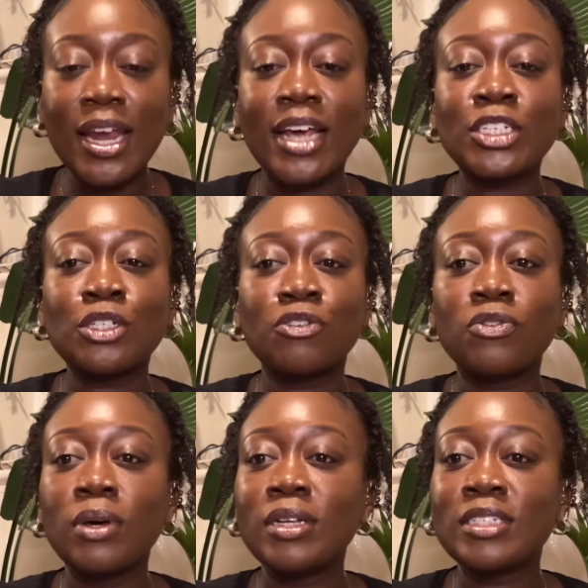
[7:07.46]
and I should have
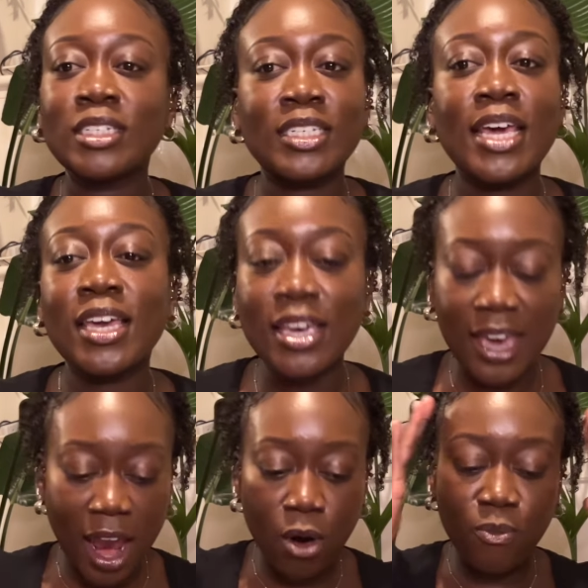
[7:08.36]
just taken
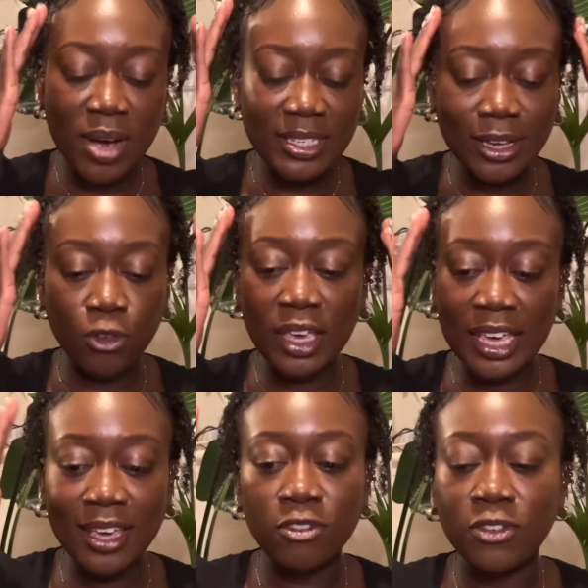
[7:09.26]
care of myself
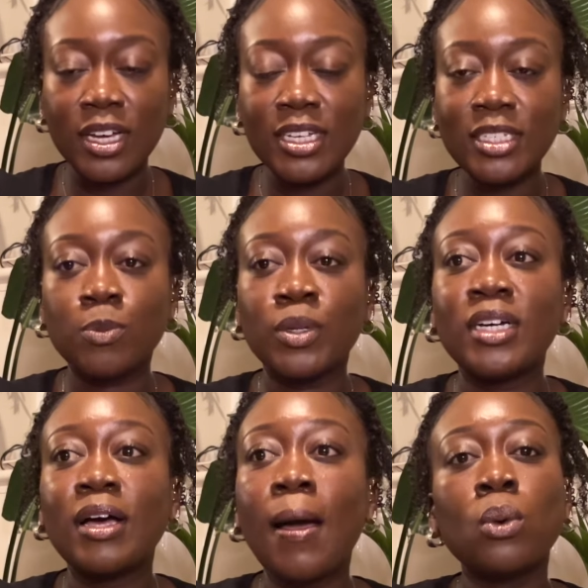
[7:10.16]
here first,
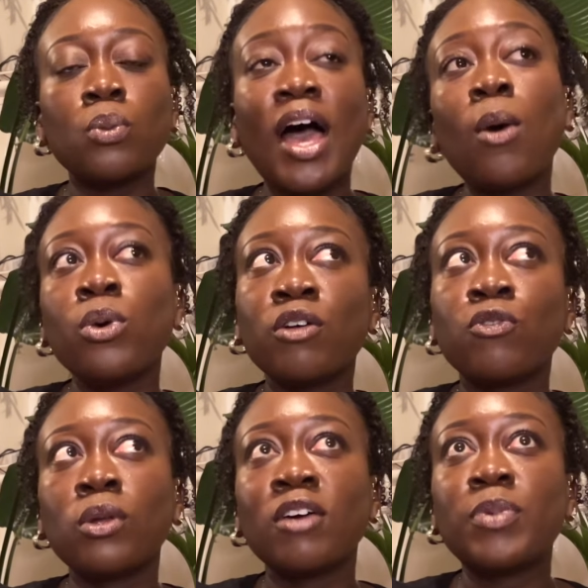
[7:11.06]
but that would have
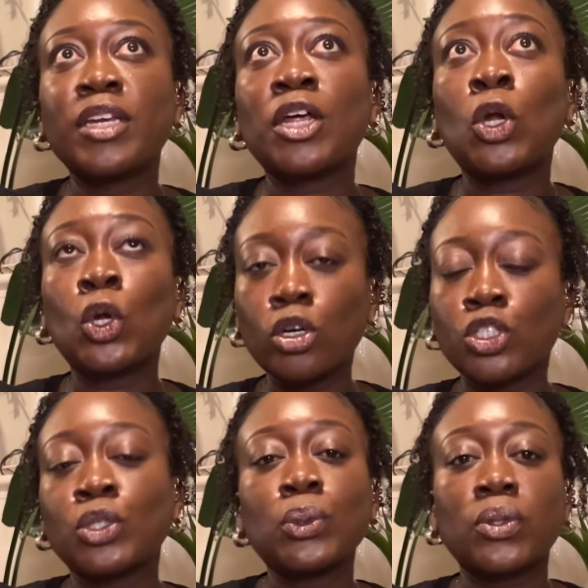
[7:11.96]
all have been
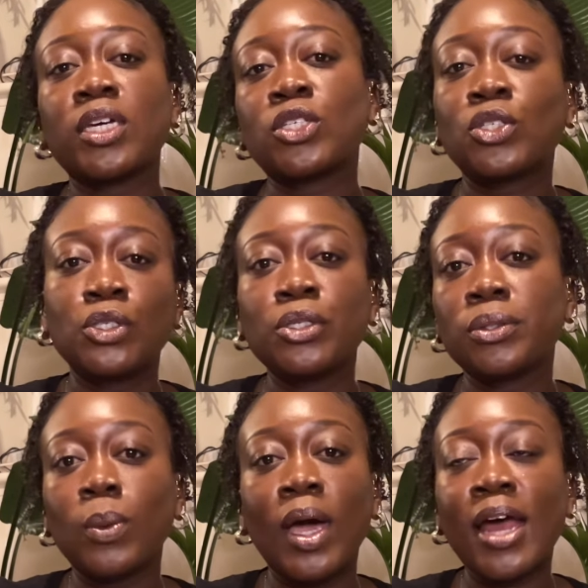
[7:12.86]
logical things to
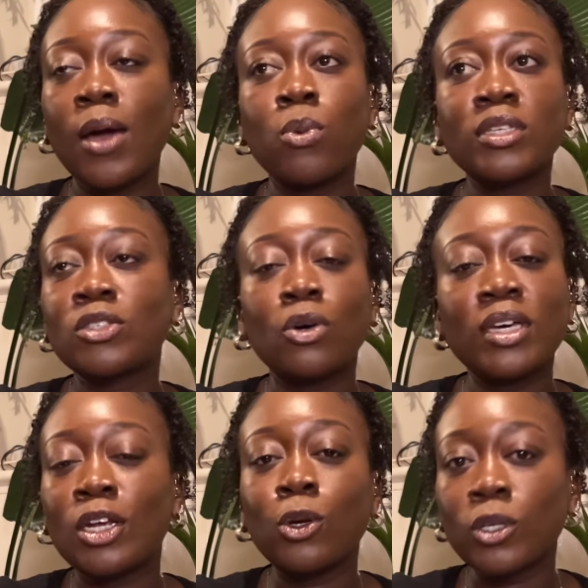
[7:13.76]
do and i was not
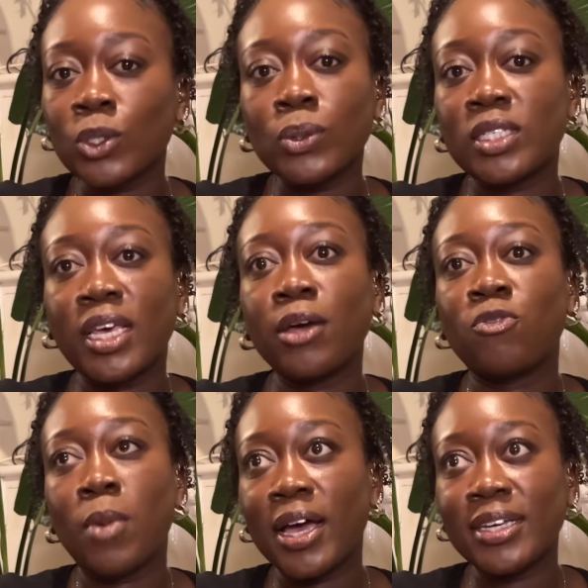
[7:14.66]
in a logical state of
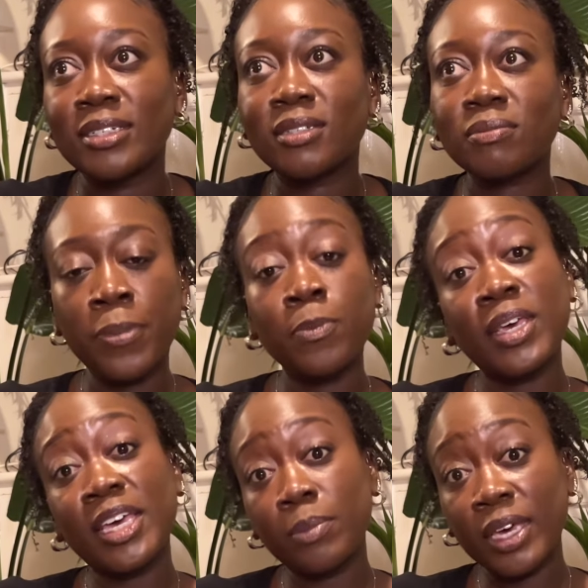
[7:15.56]
mind but
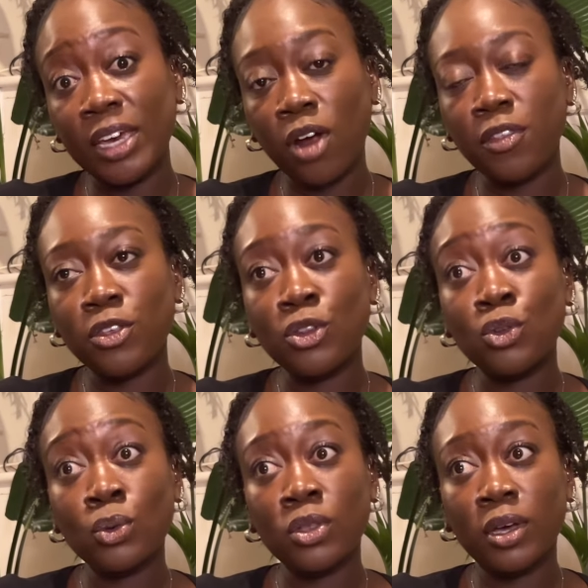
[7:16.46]
being me rather than
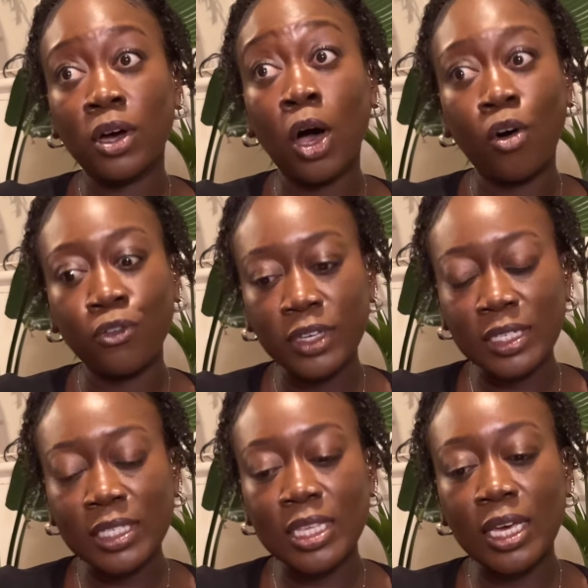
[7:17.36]
do the
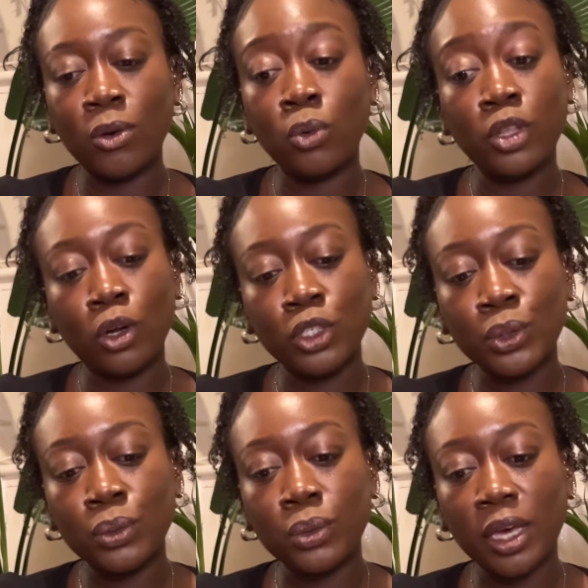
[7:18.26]
obvious thing or the
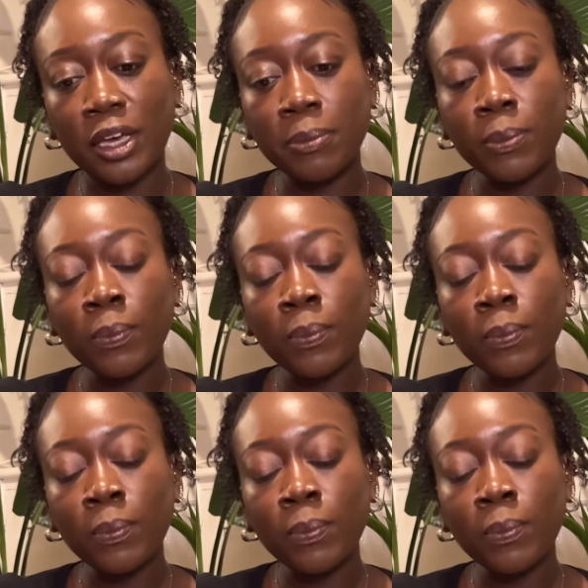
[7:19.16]
logical thing